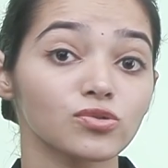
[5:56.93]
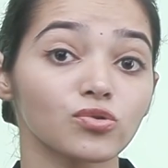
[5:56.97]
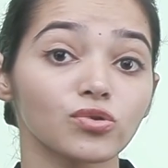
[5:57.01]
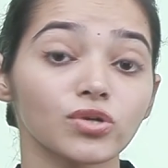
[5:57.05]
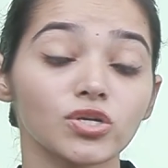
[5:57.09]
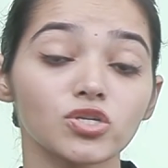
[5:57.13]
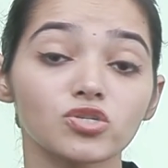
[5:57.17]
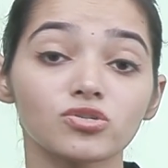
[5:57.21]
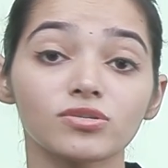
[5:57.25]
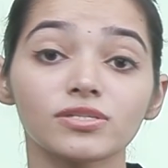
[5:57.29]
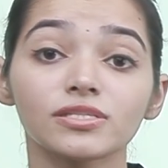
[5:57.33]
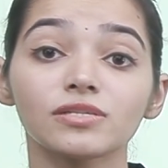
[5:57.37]

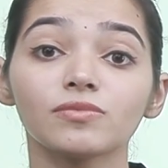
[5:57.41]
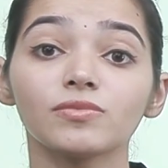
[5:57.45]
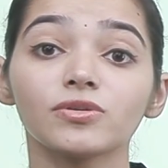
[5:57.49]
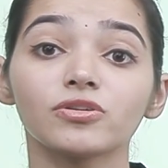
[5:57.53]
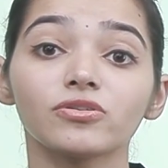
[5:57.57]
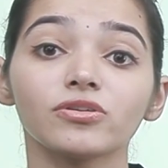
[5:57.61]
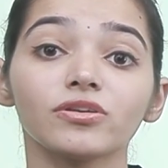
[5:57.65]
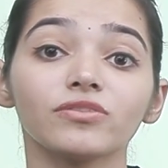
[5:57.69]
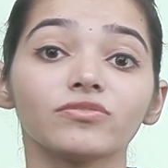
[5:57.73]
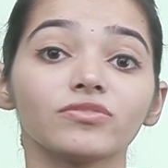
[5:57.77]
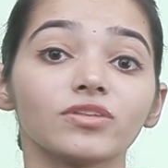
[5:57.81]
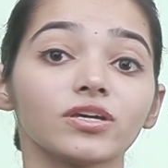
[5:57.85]
rotational
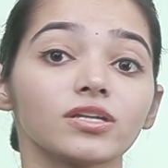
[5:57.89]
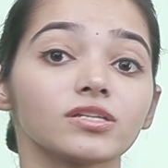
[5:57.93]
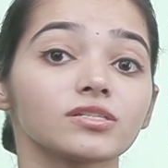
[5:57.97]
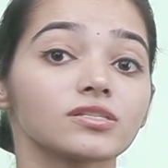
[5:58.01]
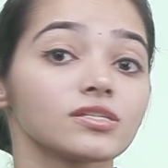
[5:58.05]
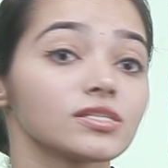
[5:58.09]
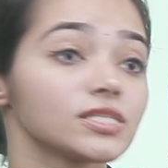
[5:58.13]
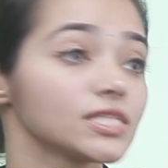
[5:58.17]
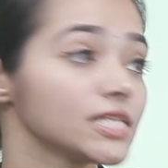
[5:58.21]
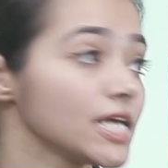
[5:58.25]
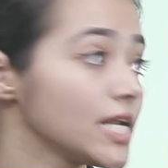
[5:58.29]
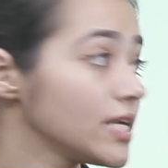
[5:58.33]
symmetry if there is
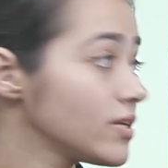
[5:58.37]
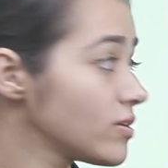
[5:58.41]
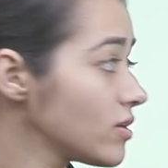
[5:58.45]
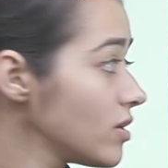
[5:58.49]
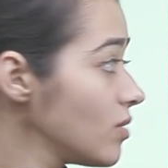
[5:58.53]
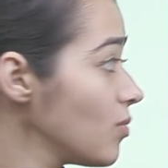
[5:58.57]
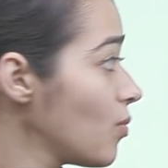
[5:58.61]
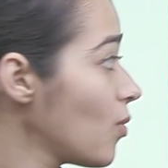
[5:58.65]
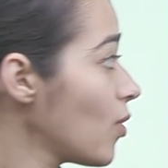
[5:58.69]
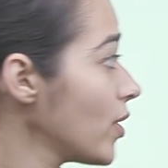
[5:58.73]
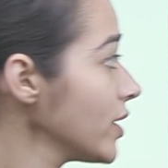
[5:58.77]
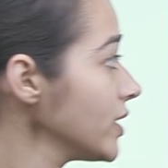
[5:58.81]
a
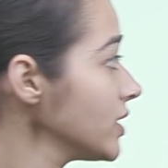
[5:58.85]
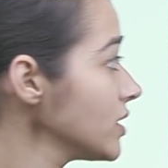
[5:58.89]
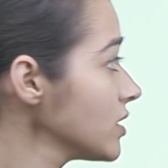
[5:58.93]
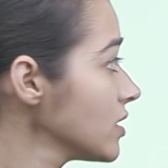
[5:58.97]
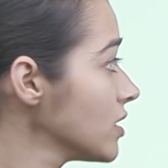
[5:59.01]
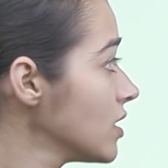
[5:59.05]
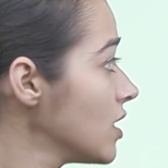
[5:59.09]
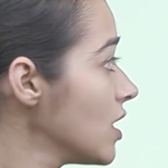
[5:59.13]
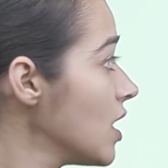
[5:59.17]
central point